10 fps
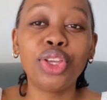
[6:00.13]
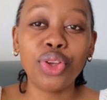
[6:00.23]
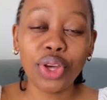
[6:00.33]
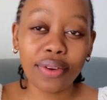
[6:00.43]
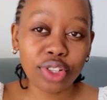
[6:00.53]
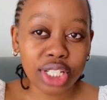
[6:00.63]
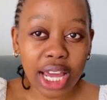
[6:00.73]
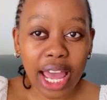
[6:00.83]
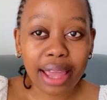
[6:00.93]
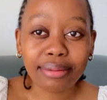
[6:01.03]
you have to
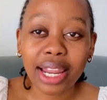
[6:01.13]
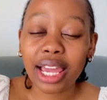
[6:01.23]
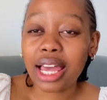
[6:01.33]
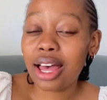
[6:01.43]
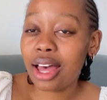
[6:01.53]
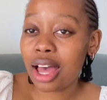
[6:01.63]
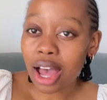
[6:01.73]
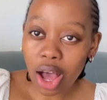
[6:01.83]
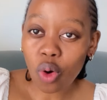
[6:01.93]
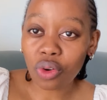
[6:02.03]
time like
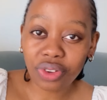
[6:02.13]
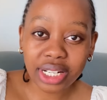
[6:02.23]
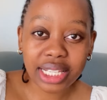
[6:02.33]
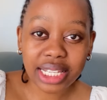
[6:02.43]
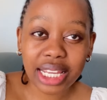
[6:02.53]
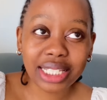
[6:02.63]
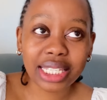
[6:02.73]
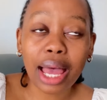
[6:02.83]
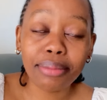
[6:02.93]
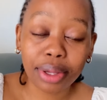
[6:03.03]
how often it's
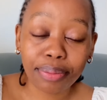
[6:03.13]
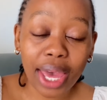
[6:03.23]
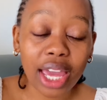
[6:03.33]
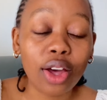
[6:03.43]
coming back.